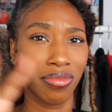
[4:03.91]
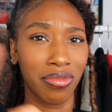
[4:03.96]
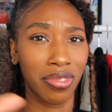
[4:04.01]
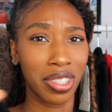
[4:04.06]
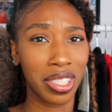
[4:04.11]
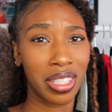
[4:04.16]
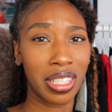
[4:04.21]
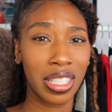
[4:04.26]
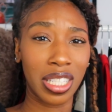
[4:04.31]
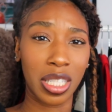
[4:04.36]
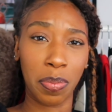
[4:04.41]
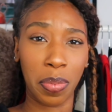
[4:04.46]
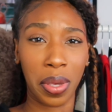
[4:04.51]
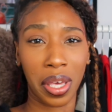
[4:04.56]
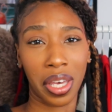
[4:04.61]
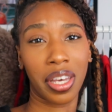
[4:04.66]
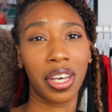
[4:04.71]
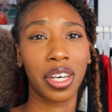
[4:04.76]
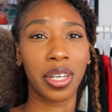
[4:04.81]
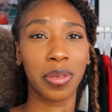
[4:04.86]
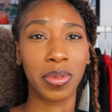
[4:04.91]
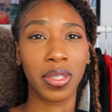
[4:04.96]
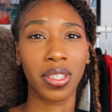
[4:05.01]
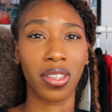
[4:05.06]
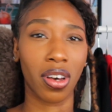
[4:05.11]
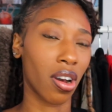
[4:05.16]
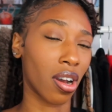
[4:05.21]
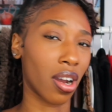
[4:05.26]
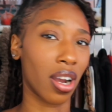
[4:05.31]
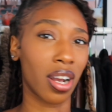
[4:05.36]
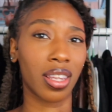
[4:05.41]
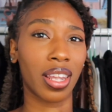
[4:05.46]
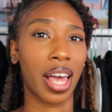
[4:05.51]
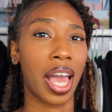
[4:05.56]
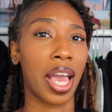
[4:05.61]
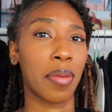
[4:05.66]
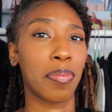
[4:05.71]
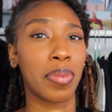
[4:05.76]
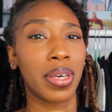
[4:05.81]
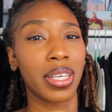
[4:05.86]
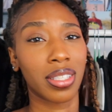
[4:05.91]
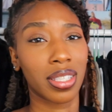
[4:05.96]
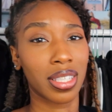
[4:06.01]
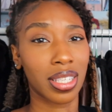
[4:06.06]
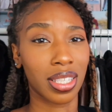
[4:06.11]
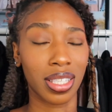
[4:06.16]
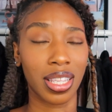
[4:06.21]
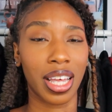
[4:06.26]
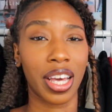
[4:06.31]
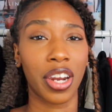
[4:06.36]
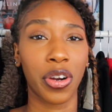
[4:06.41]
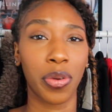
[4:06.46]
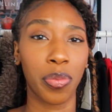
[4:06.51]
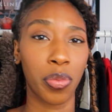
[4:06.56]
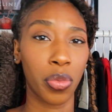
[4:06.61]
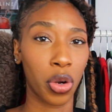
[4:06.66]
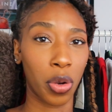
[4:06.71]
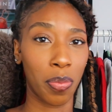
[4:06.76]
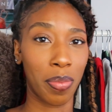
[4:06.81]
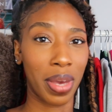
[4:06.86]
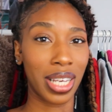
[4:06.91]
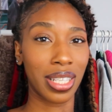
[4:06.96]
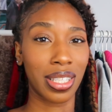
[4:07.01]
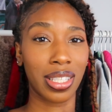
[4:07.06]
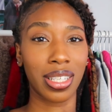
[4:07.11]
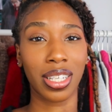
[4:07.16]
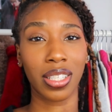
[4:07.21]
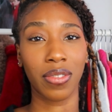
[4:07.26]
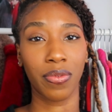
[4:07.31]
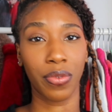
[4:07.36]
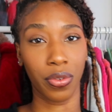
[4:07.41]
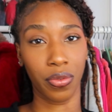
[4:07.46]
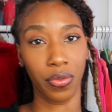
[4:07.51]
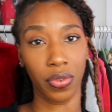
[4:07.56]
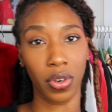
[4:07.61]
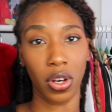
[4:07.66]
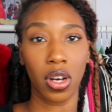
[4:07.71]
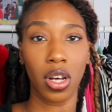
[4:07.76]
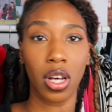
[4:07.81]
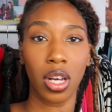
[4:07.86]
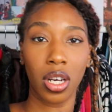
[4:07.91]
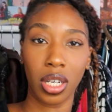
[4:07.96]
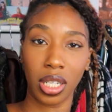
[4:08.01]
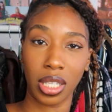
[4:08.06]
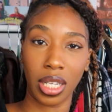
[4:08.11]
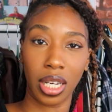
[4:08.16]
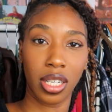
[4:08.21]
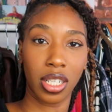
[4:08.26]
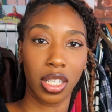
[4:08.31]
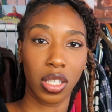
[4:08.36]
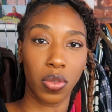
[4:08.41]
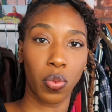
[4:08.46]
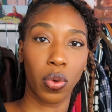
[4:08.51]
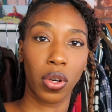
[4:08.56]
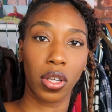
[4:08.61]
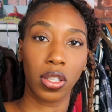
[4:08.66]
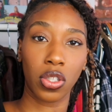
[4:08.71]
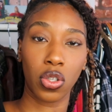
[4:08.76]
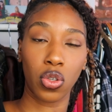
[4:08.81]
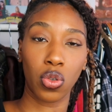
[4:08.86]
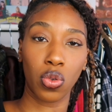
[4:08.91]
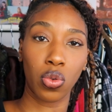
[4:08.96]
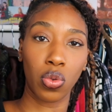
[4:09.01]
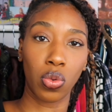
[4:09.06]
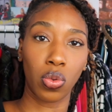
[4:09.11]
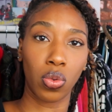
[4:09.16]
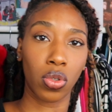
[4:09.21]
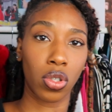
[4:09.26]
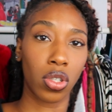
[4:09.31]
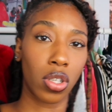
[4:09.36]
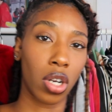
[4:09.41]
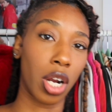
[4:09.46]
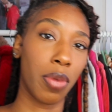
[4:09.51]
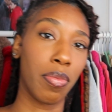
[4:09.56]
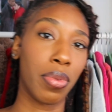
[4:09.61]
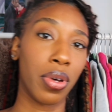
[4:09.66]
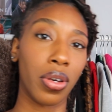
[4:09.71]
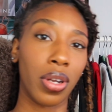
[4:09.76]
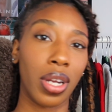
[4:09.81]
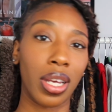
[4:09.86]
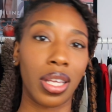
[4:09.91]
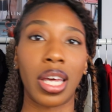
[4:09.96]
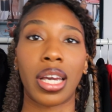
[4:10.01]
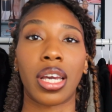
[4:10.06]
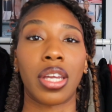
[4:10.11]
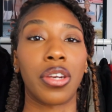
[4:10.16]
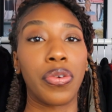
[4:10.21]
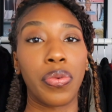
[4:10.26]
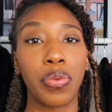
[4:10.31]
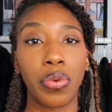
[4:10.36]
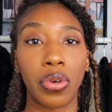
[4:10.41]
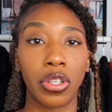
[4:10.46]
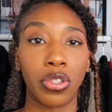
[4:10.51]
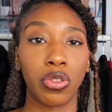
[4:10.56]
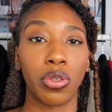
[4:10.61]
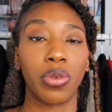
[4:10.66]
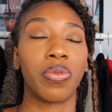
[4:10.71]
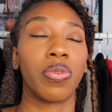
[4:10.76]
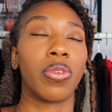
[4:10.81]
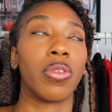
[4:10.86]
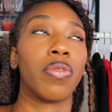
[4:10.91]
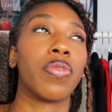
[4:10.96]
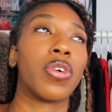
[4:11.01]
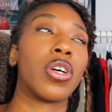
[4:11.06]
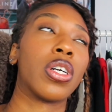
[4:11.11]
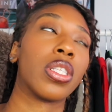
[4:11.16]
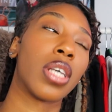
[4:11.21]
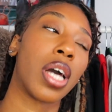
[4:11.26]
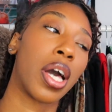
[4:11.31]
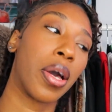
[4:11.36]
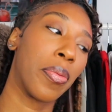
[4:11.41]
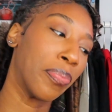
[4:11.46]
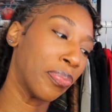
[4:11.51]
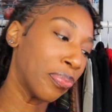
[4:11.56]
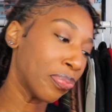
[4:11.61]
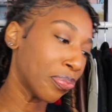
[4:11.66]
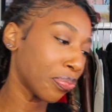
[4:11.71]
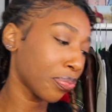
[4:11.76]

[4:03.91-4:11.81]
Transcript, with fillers: recent pickups are like pieces that are more basics for fall because I just want to start building like a new wardrobe for the fall time.